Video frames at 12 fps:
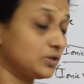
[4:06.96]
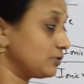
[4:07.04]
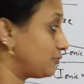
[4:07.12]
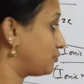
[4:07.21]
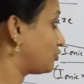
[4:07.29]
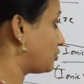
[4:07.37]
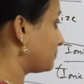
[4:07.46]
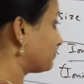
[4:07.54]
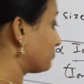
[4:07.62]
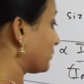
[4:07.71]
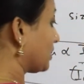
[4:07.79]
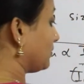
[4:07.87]
do they
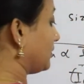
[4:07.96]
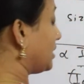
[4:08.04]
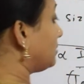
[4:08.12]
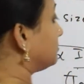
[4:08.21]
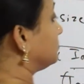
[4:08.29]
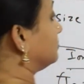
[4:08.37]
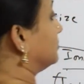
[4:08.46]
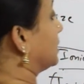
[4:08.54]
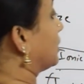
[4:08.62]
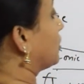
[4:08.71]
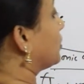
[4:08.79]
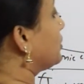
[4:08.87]
form? They're
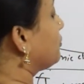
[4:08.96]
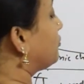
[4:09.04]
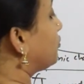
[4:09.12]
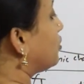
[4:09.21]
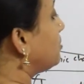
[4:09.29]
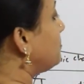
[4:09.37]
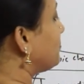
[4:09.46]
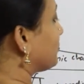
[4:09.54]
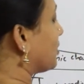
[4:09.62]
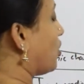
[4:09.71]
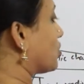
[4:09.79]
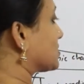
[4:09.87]
going to
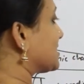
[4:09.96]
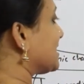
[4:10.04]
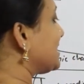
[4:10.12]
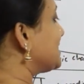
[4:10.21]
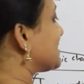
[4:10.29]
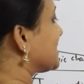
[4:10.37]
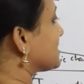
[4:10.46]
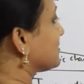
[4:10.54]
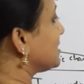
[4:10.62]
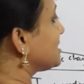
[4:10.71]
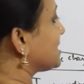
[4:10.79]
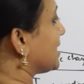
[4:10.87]
form oxides as
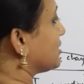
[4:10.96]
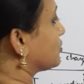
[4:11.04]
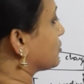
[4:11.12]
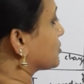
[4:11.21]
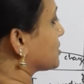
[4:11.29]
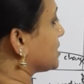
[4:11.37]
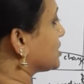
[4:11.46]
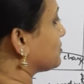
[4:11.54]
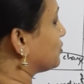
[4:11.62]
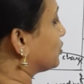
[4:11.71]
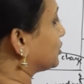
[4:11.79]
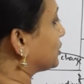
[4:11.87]
well as hydroxides,
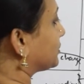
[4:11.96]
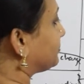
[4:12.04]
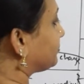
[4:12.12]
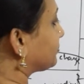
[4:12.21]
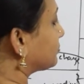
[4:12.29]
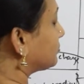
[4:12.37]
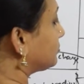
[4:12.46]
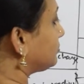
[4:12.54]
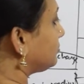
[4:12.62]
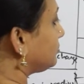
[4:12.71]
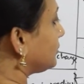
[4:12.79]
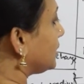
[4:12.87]
both
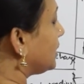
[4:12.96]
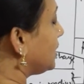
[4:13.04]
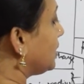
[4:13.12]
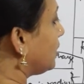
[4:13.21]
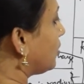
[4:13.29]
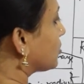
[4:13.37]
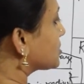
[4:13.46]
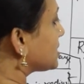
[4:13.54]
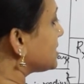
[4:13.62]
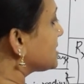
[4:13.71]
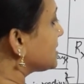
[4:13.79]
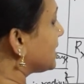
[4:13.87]

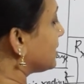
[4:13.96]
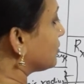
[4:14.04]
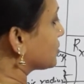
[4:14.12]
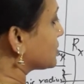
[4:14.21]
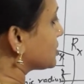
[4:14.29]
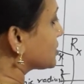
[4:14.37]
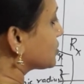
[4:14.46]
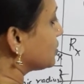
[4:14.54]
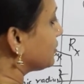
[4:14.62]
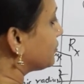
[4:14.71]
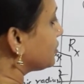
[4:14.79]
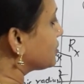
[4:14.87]
oxides and hydroxides. This is
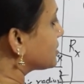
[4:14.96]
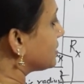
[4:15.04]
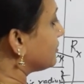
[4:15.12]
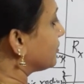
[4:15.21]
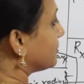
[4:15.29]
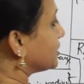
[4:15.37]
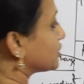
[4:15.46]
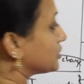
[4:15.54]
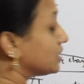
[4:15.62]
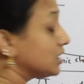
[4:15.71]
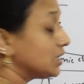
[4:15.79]
only for your general information.